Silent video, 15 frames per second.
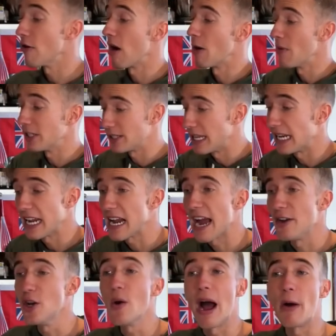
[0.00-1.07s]
I was thinking
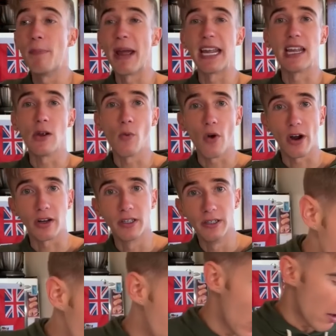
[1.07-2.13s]
I knew how baking worked.
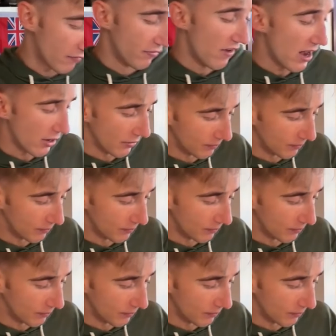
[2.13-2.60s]
It's not fair.